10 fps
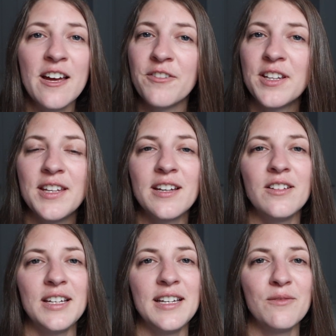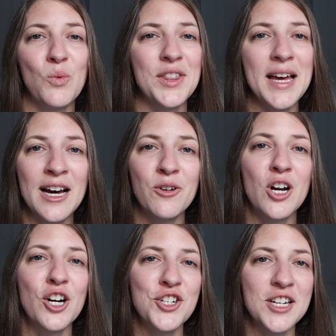everything clean without
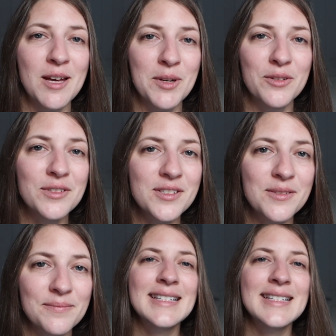harsh chemicals.